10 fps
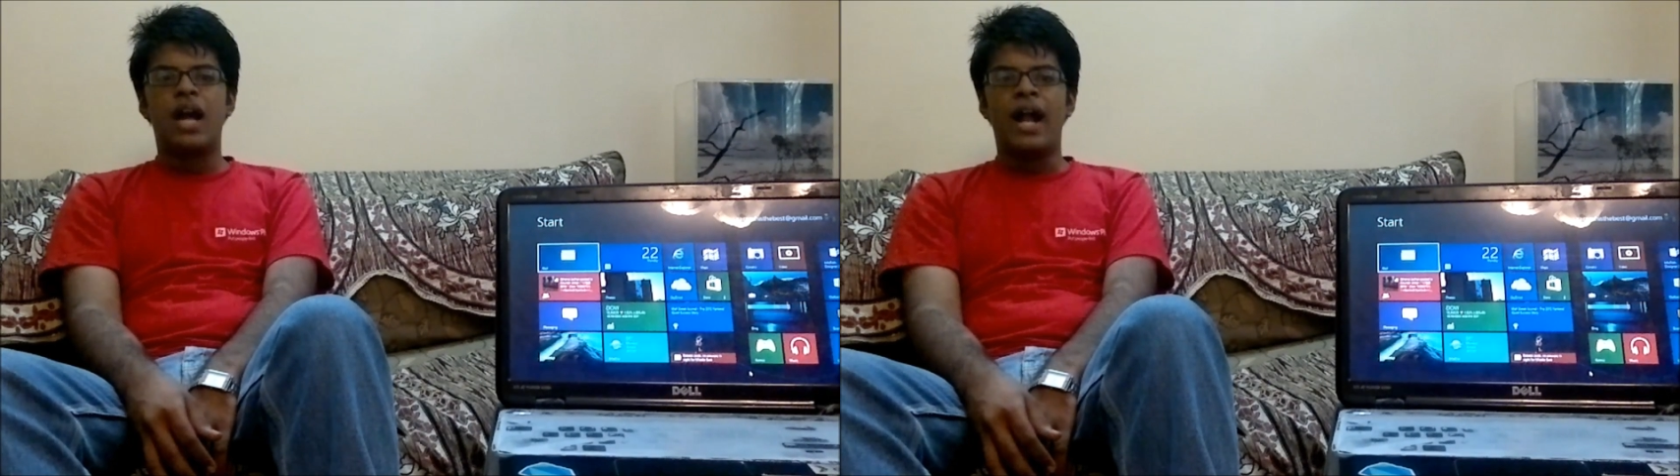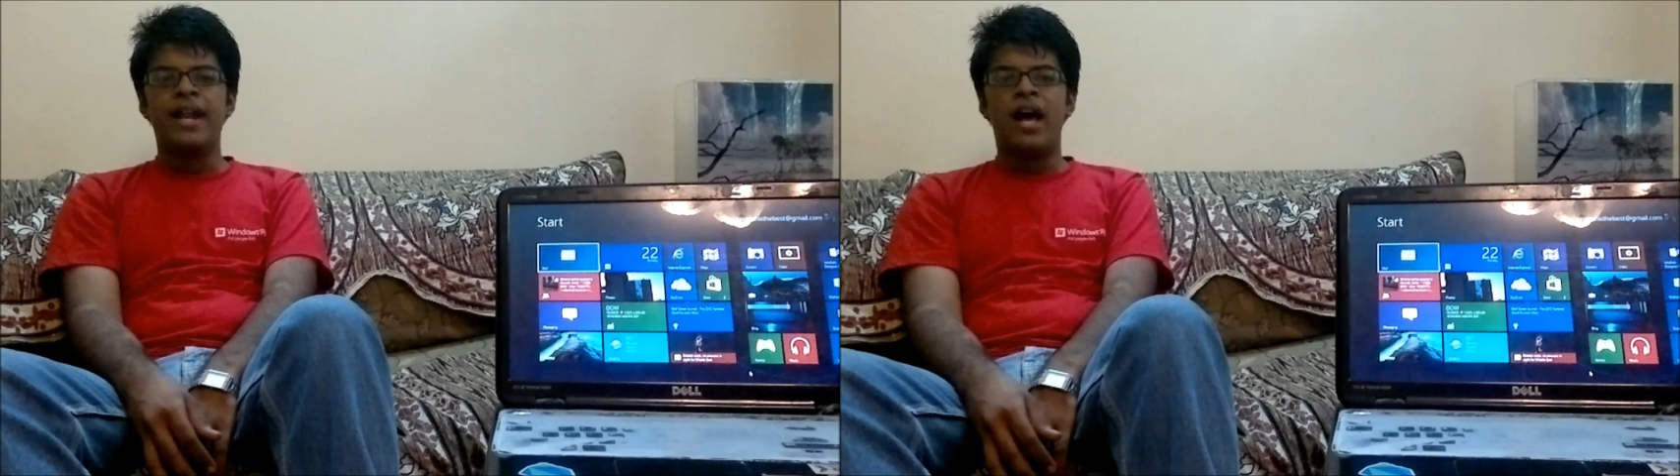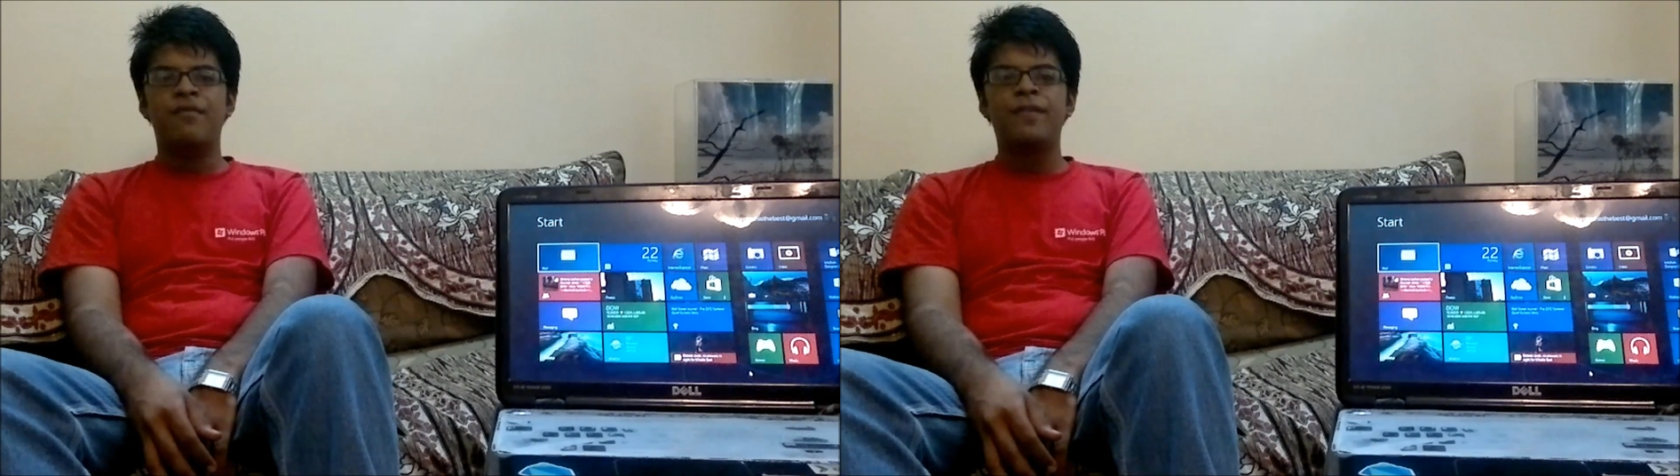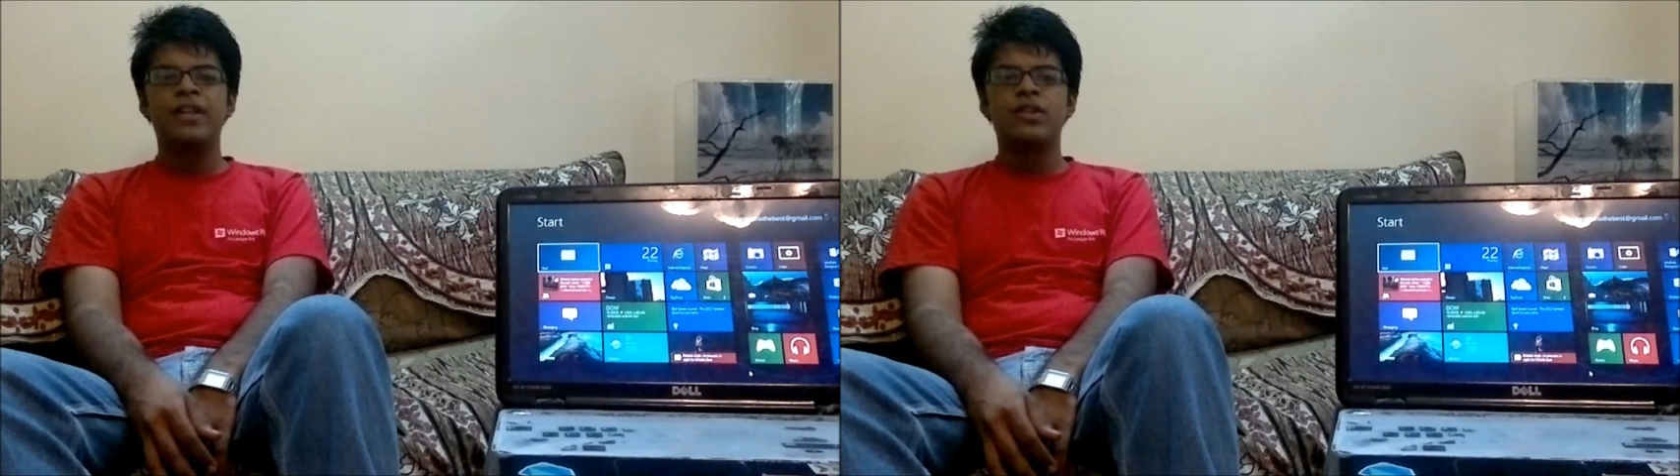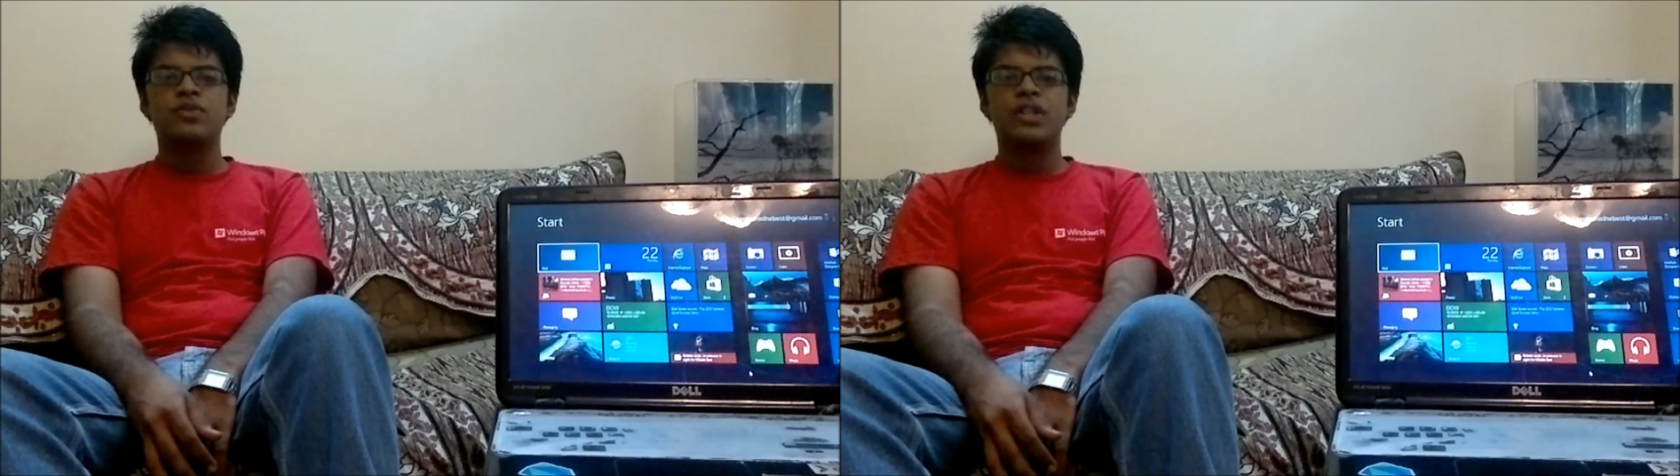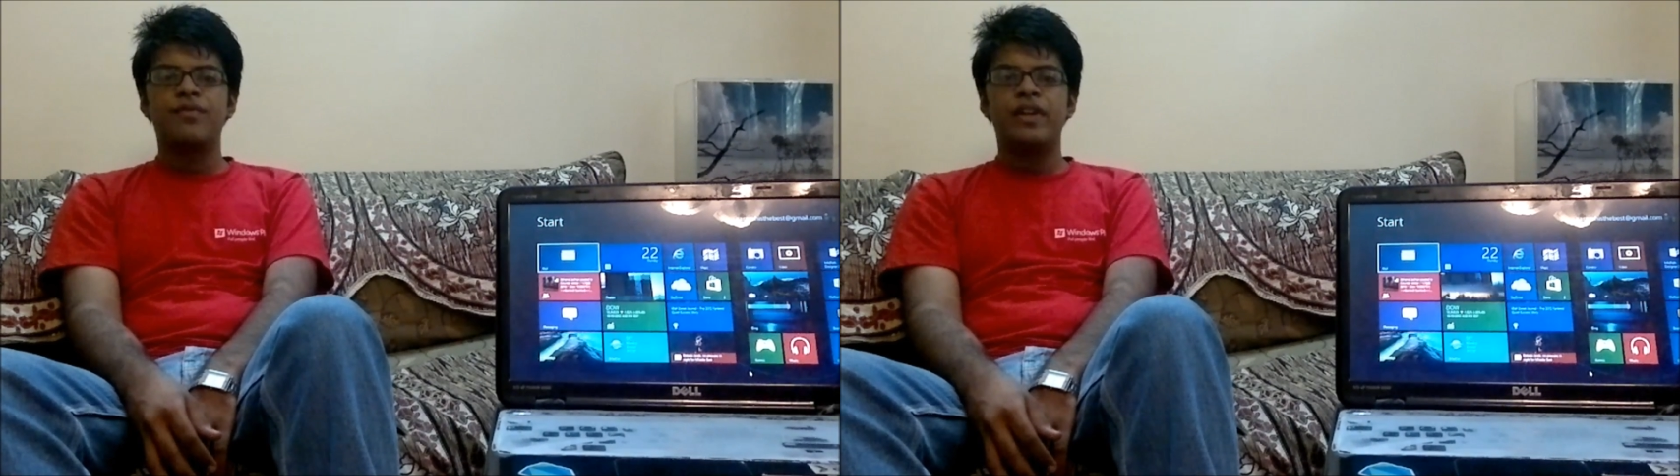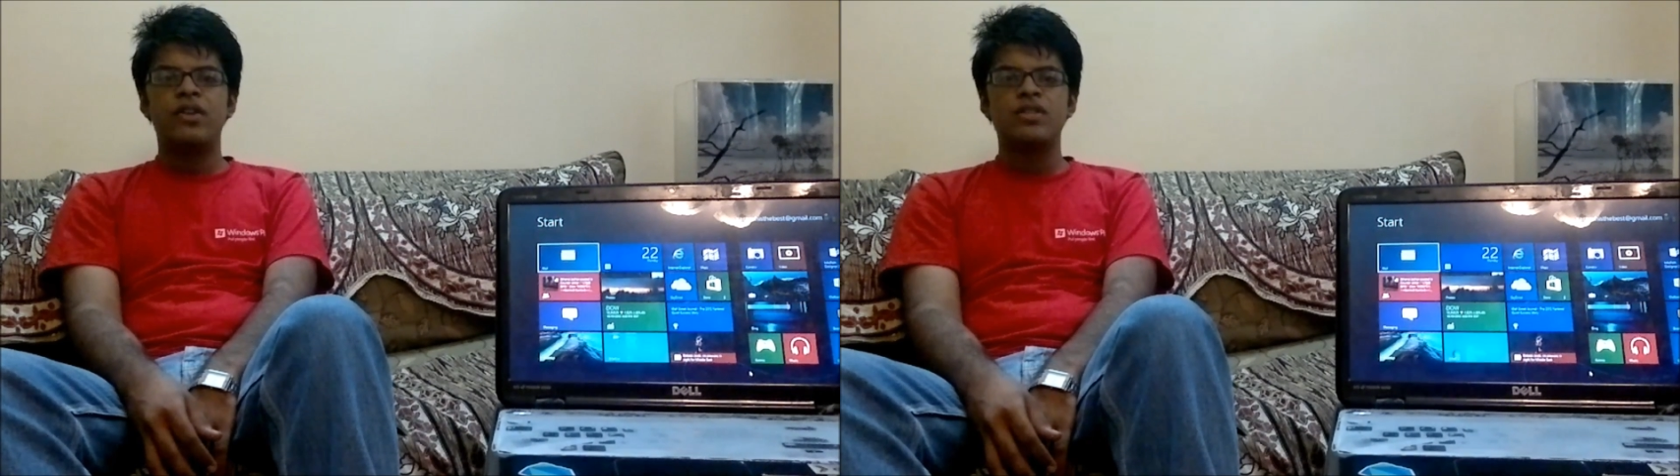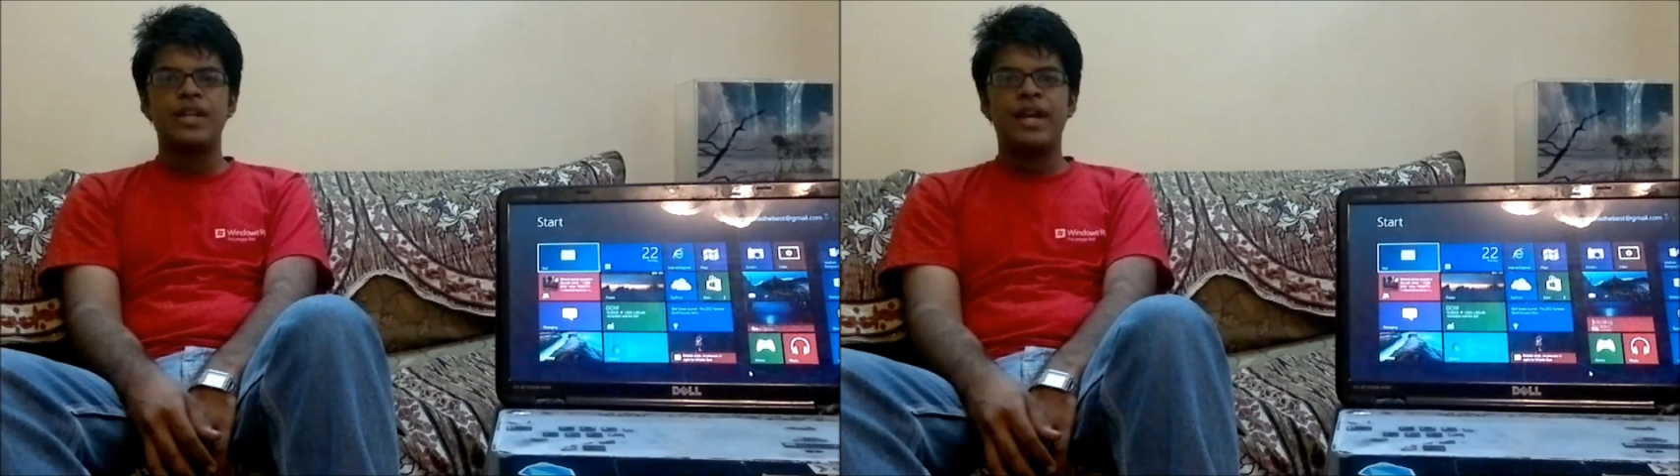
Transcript: and have been using Windows